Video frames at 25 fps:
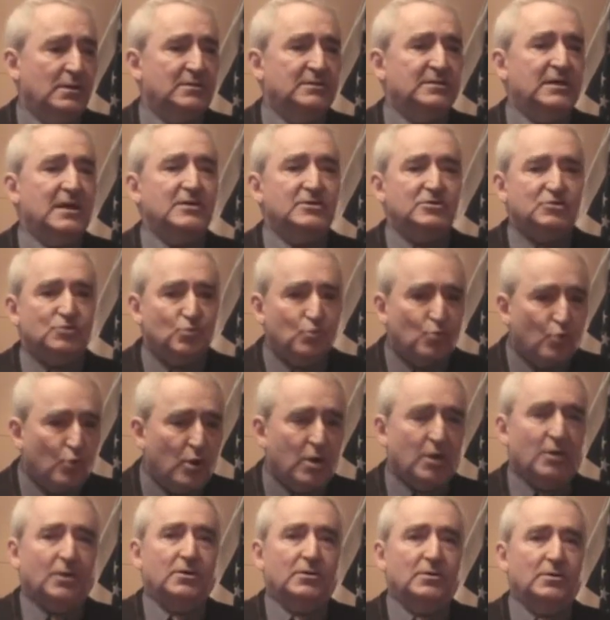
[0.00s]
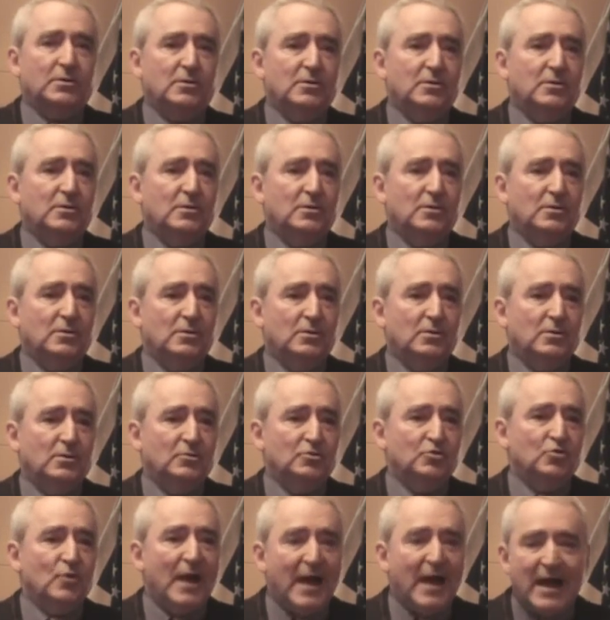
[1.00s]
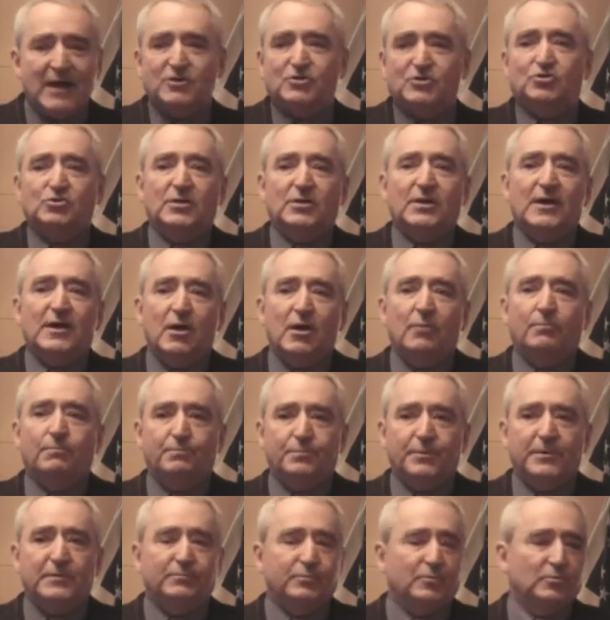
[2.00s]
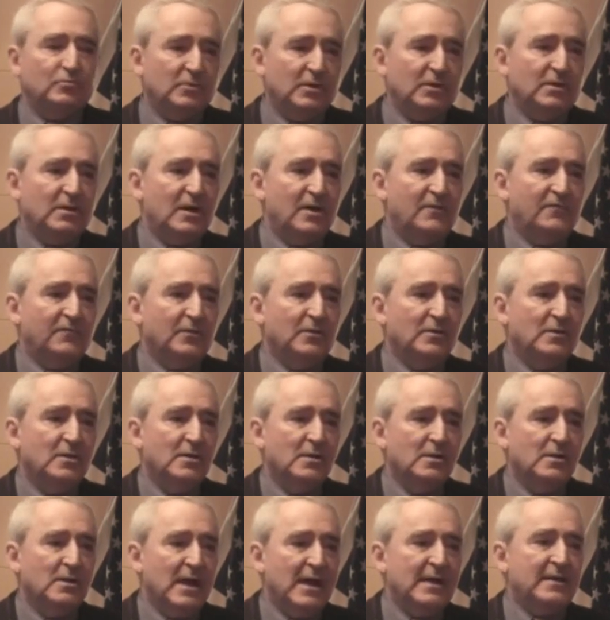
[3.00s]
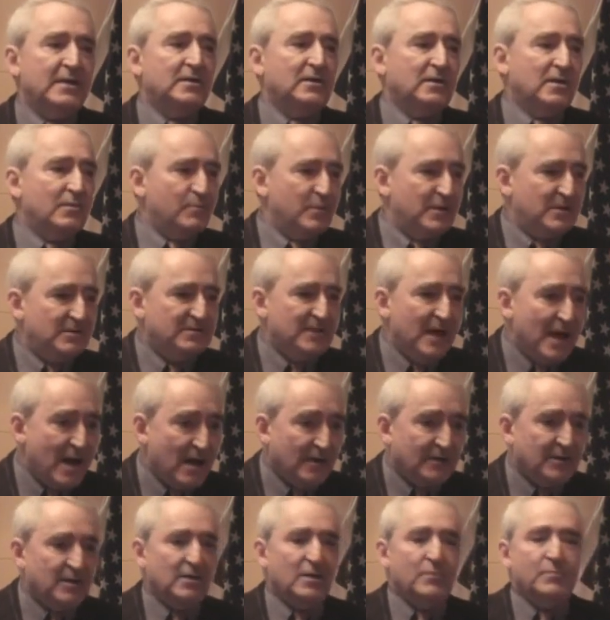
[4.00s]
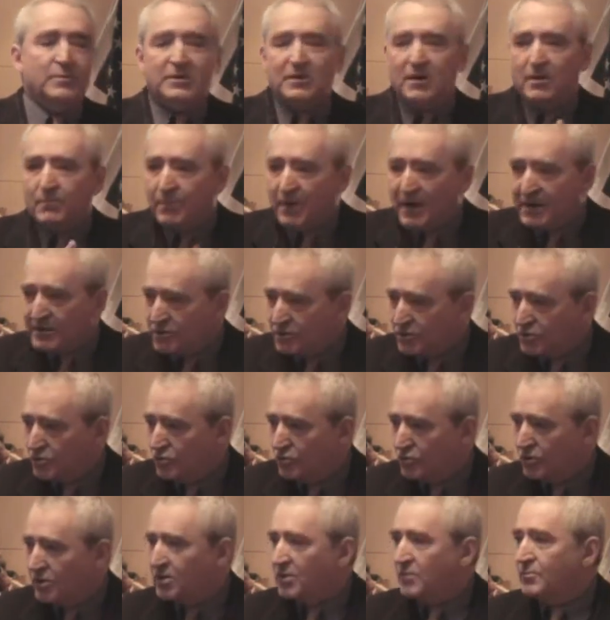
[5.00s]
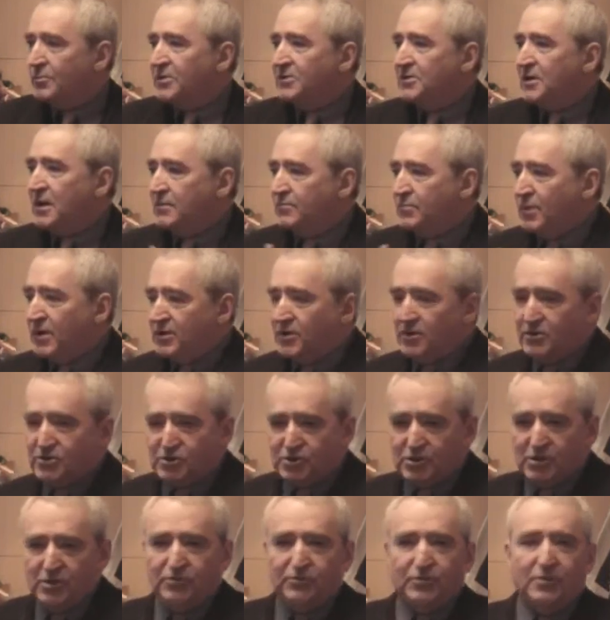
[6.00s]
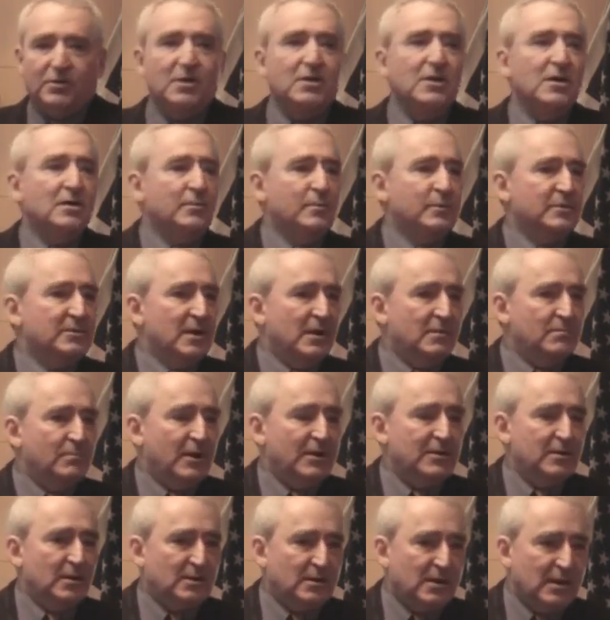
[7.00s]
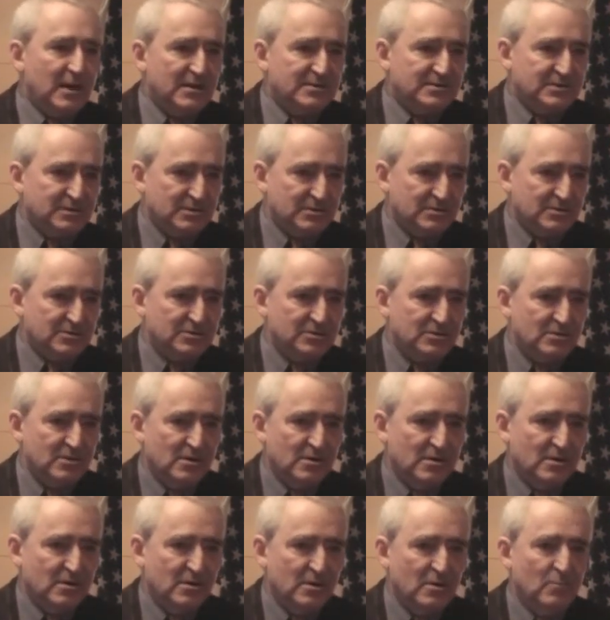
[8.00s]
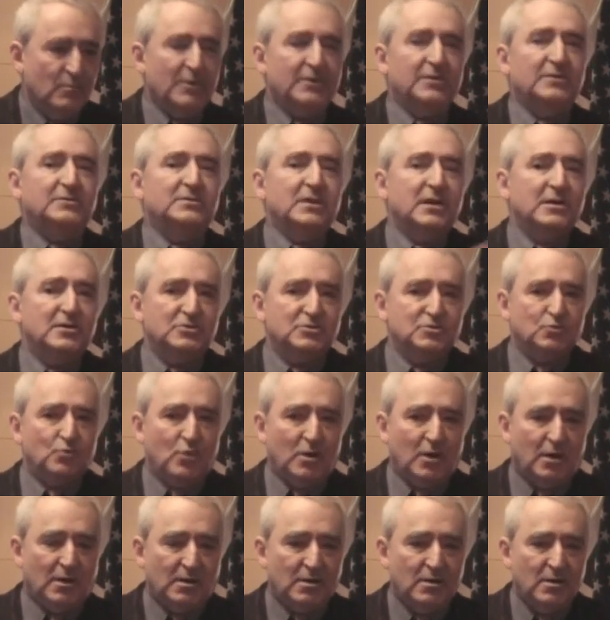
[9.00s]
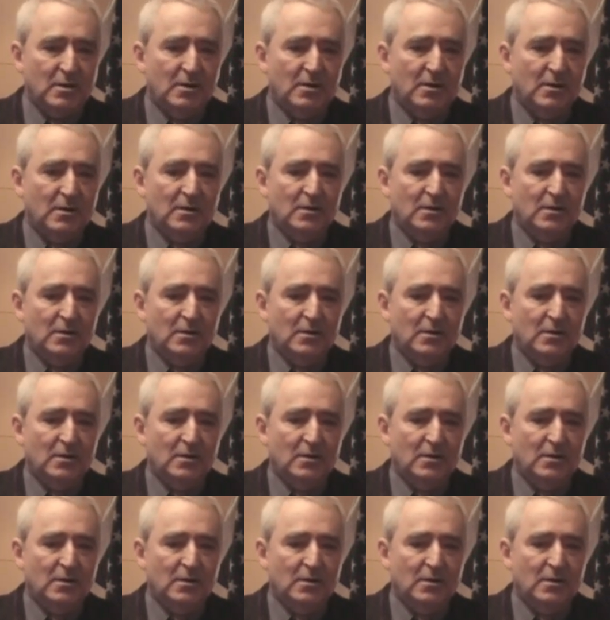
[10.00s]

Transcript: It takes work to actually help people recover. And it can be done. It can be done by you. It can be done by your children. It can be done by your cousins. But it takes work.